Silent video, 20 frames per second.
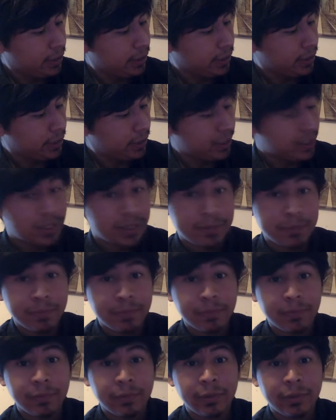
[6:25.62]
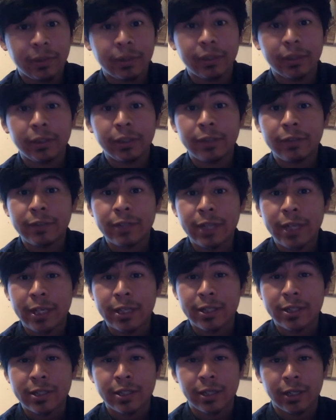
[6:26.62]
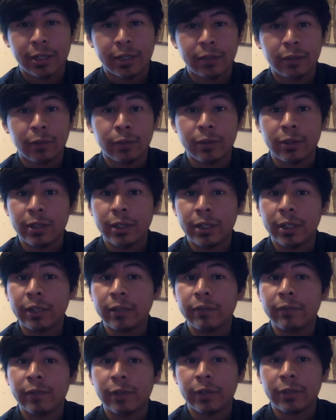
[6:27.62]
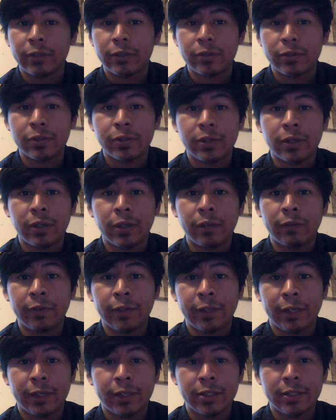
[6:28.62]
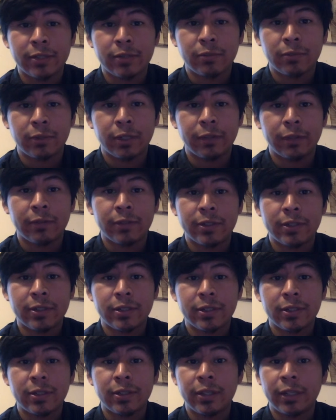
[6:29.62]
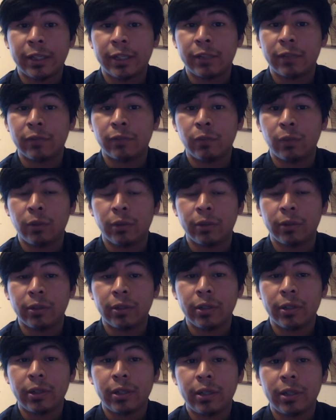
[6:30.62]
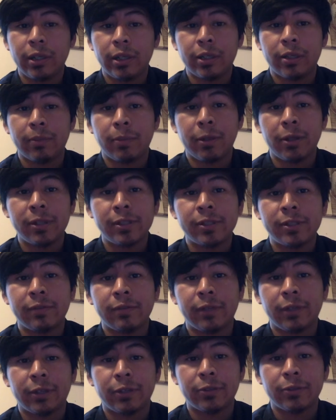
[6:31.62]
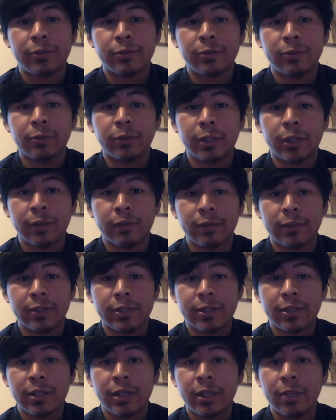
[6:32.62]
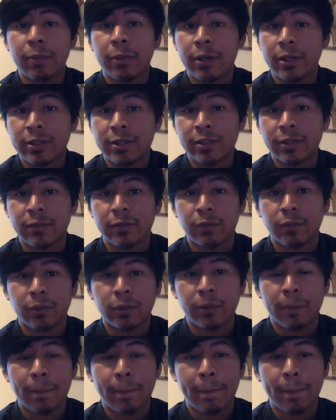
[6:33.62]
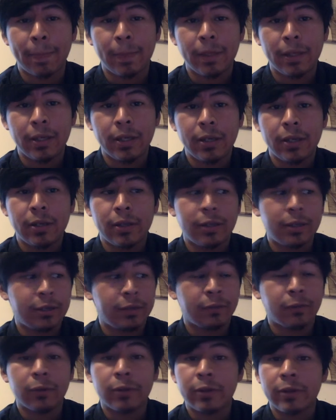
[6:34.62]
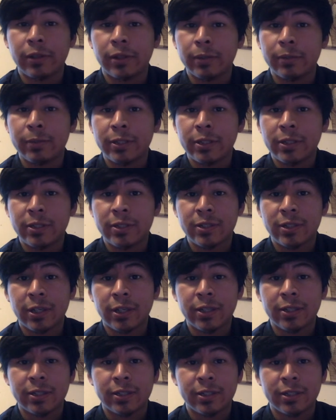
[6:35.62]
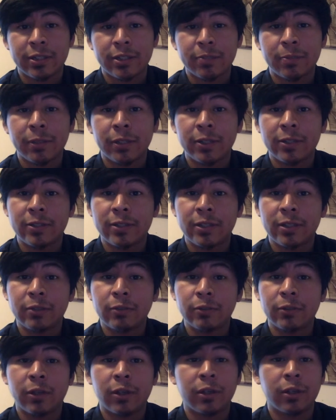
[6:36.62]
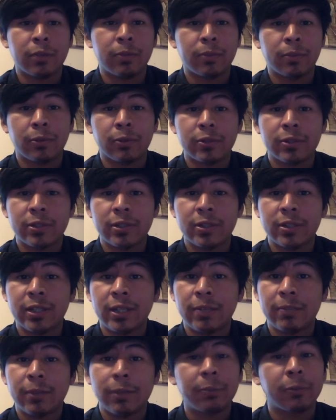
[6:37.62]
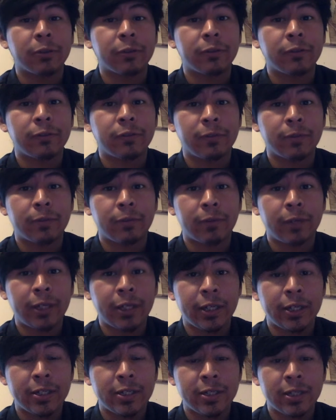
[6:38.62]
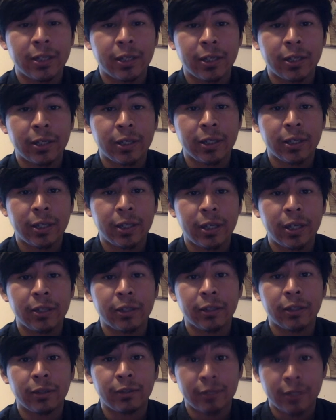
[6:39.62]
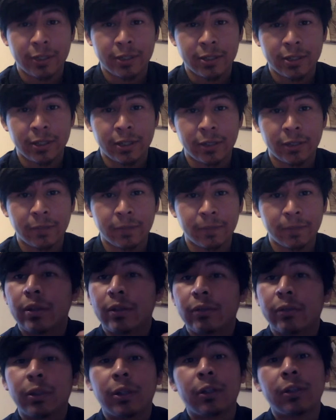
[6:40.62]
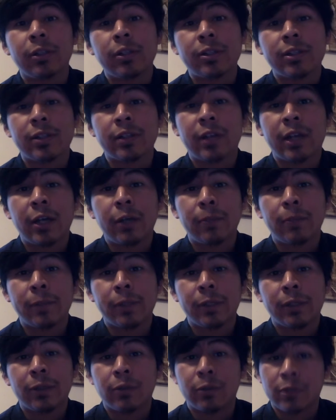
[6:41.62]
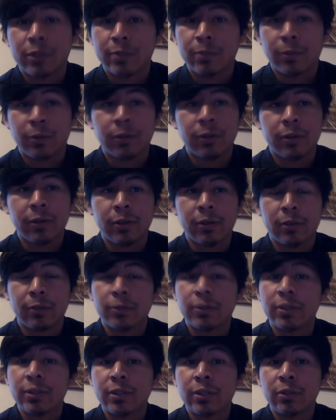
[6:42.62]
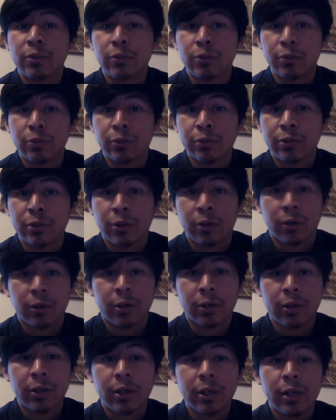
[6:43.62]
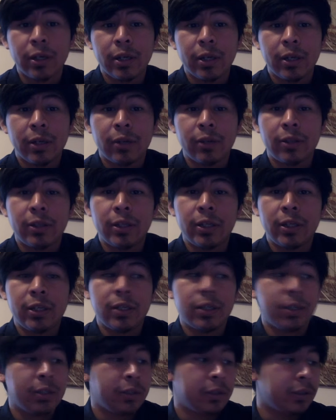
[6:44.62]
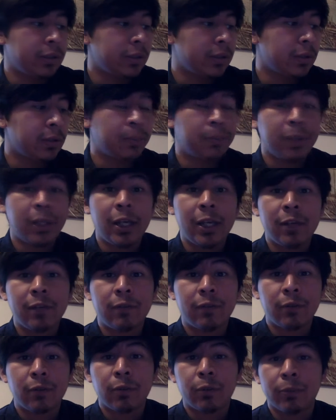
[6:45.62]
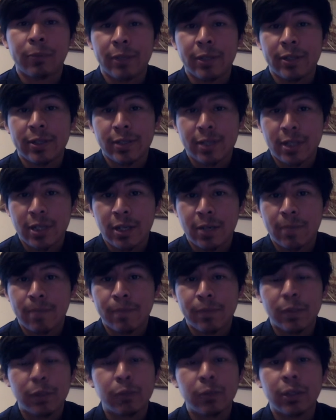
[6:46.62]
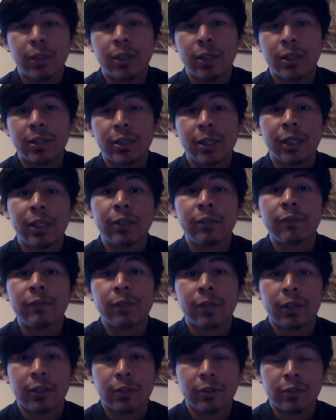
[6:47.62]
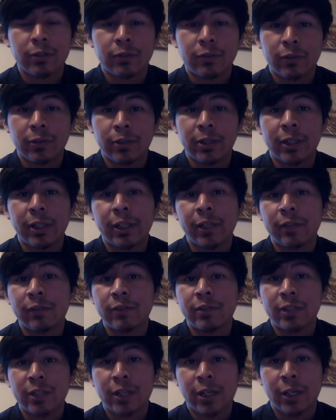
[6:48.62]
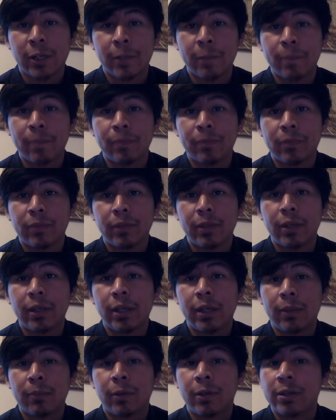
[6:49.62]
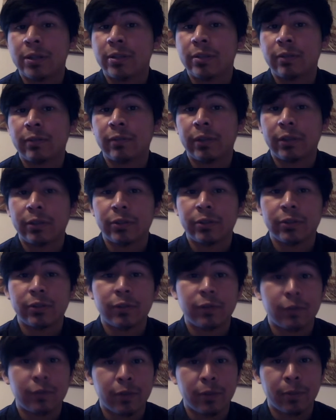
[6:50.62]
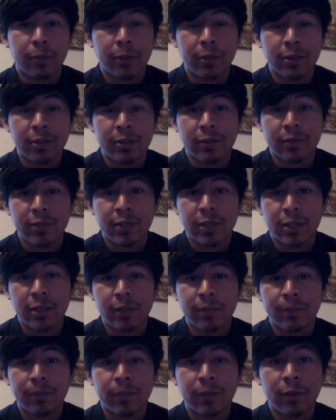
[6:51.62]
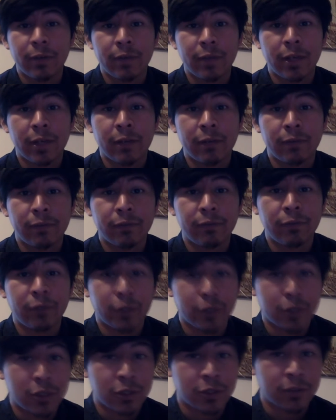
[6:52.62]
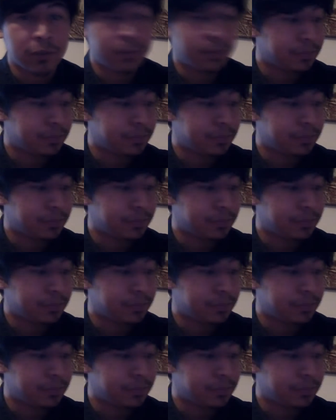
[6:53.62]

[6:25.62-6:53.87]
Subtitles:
this left-hand side, or the negative values of x, will give us negative 1, and the positive values will give us a positive 1. Therefore, the limit does not exist because they do not approach the same number from the right-hand side and the left-hand side. Regardless of how big or small the numbers you use are, the behavior will be the same. You will get negative values for the negative side and positive values for the positive side of that function.